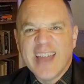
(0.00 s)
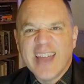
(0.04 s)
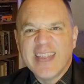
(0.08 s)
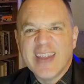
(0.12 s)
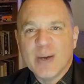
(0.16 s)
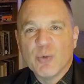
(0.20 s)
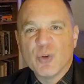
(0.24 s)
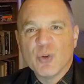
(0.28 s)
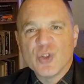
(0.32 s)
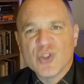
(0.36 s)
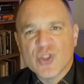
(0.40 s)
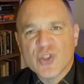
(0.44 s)
They
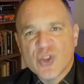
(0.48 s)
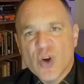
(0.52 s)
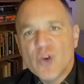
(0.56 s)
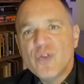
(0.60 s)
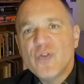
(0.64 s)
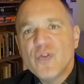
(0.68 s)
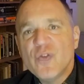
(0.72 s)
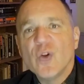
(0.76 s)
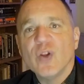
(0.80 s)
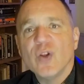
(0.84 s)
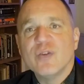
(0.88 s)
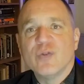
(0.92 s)
were so
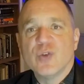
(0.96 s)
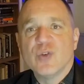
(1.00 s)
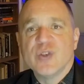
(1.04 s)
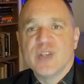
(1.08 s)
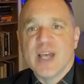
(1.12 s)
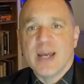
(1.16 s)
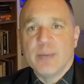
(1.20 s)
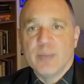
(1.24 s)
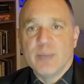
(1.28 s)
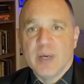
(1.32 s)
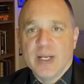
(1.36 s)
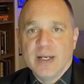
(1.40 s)
full of
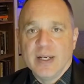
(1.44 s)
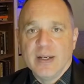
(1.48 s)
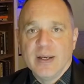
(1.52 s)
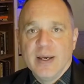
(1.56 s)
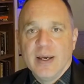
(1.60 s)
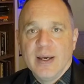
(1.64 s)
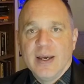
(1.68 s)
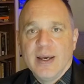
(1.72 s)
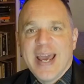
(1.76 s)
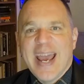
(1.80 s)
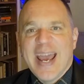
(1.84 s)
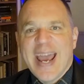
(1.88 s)
resentment,
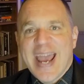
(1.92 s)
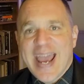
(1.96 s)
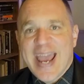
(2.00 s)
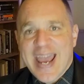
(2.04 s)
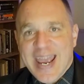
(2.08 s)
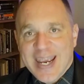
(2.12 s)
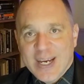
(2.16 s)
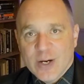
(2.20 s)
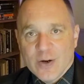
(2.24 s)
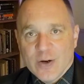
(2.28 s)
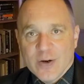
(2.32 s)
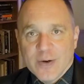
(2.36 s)

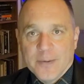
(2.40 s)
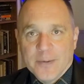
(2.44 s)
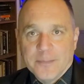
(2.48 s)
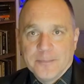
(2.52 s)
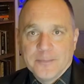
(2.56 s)
anger,